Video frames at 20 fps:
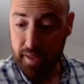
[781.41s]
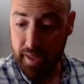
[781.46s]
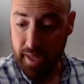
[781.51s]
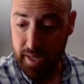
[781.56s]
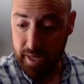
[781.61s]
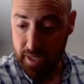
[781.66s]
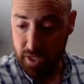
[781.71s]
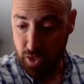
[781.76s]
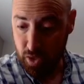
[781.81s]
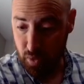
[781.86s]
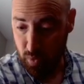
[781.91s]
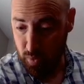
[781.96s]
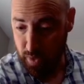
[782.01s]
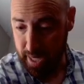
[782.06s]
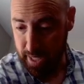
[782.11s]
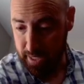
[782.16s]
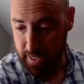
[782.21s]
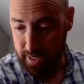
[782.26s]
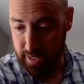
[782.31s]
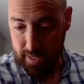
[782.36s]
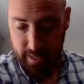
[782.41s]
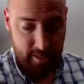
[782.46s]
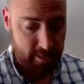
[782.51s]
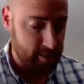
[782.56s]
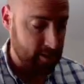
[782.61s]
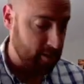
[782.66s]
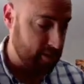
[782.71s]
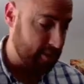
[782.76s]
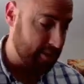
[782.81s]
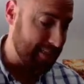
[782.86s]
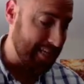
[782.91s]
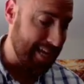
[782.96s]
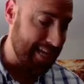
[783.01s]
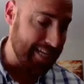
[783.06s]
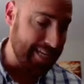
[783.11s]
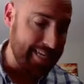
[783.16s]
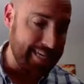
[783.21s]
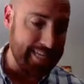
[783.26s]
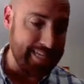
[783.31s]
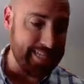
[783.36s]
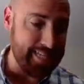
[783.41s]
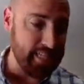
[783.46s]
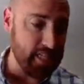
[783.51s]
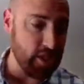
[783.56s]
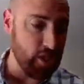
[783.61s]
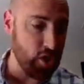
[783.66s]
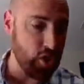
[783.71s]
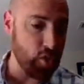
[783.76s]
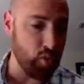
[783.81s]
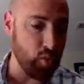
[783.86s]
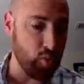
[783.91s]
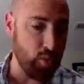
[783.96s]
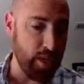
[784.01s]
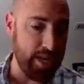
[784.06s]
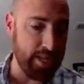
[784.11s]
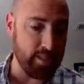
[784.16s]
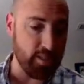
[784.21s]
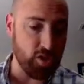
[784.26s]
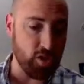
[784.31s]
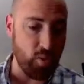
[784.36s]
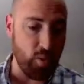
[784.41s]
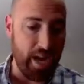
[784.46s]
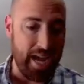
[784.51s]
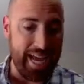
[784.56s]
That is correct. That is correct. So